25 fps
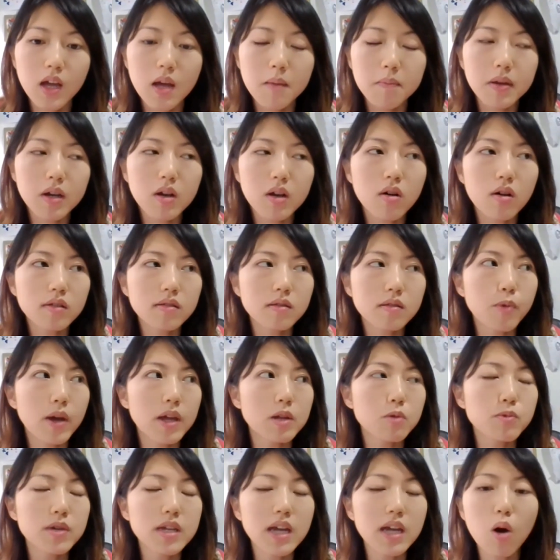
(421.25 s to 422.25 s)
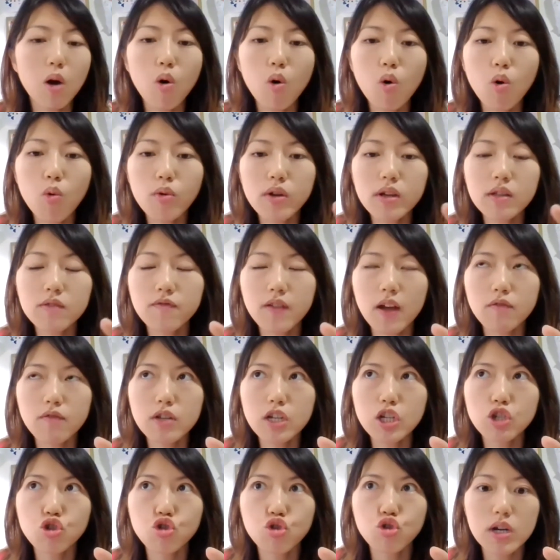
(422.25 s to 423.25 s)
Because when we are always
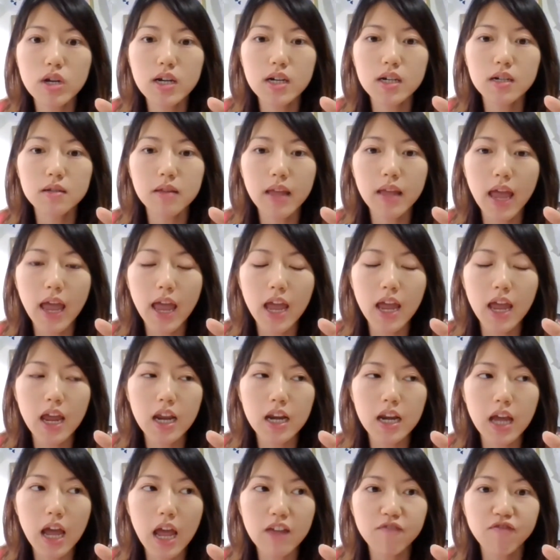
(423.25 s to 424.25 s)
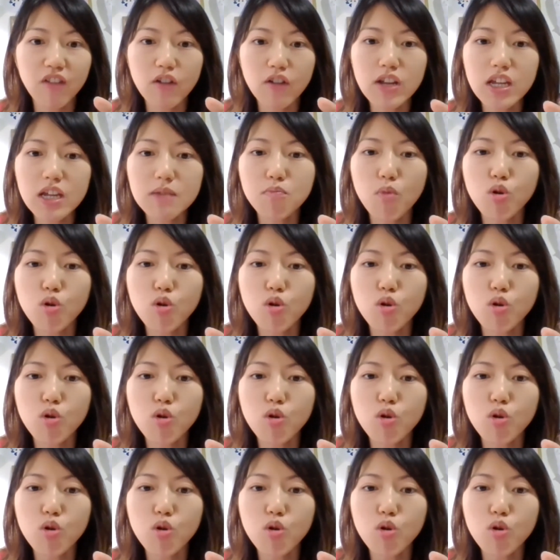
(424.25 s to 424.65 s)
very triggered and very